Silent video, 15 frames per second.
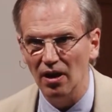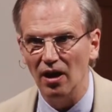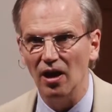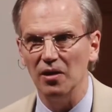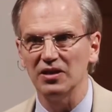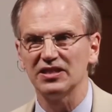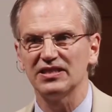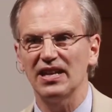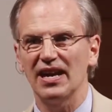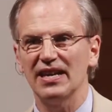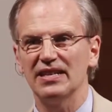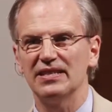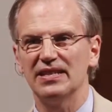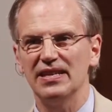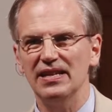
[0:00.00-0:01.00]
Uh,
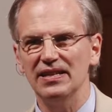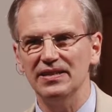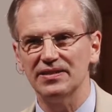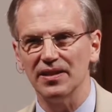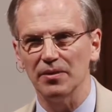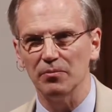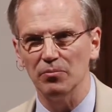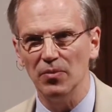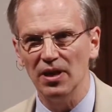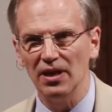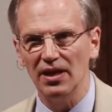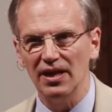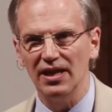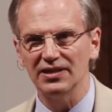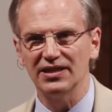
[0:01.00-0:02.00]
scientism
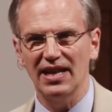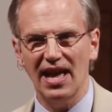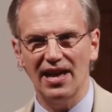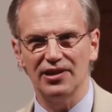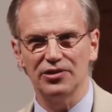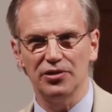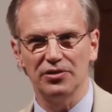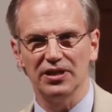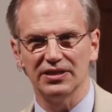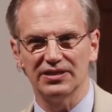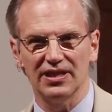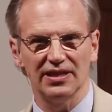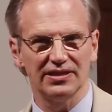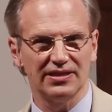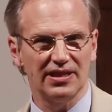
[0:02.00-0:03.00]
is an attitude that
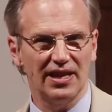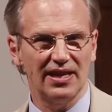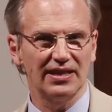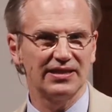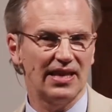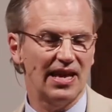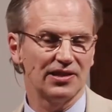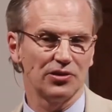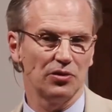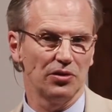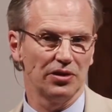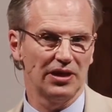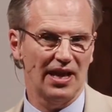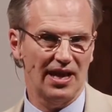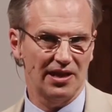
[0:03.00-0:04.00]
says science has all
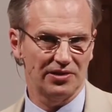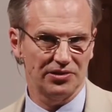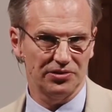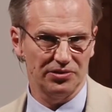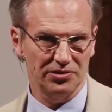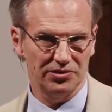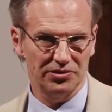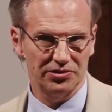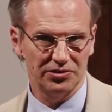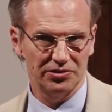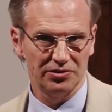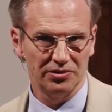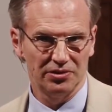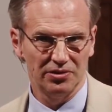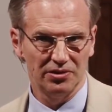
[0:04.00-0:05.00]
the answers.
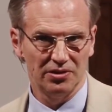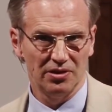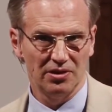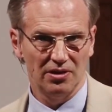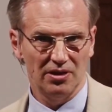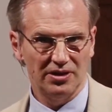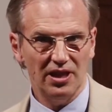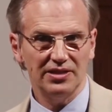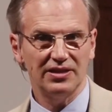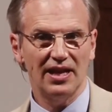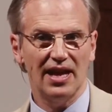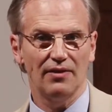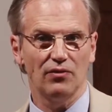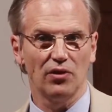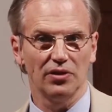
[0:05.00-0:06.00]
It doesn't
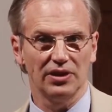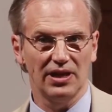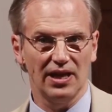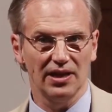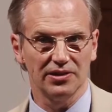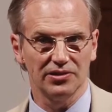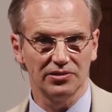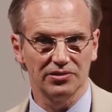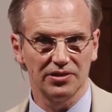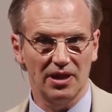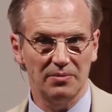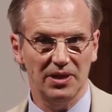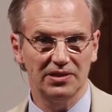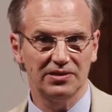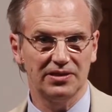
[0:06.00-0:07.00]
have all the answers. I
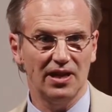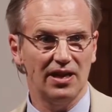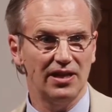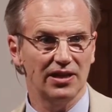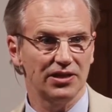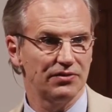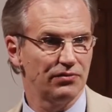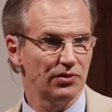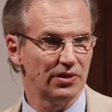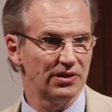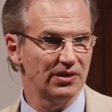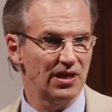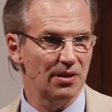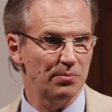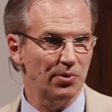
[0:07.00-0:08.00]
mean, science, for
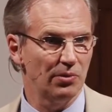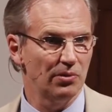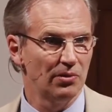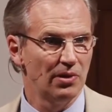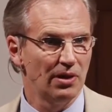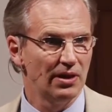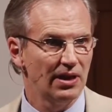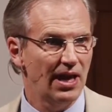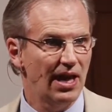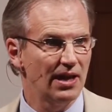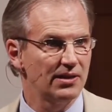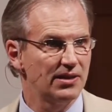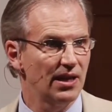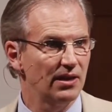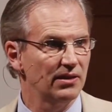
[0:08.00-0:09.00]
example,
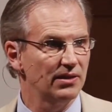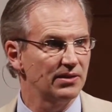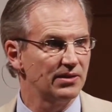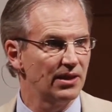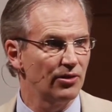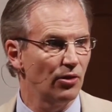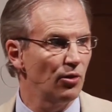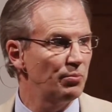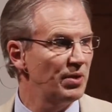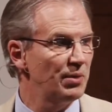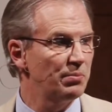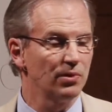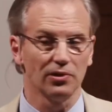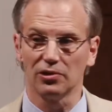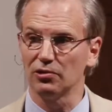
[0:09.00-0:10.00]
can't tell us that all
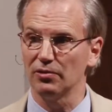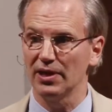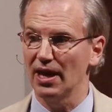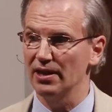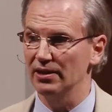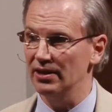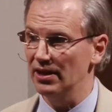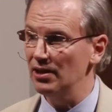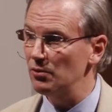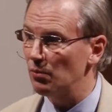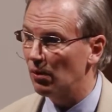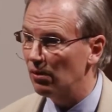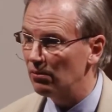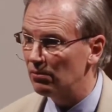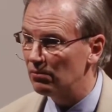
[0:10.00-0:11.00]
people are created
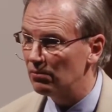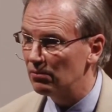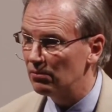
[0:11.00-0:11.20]
equal.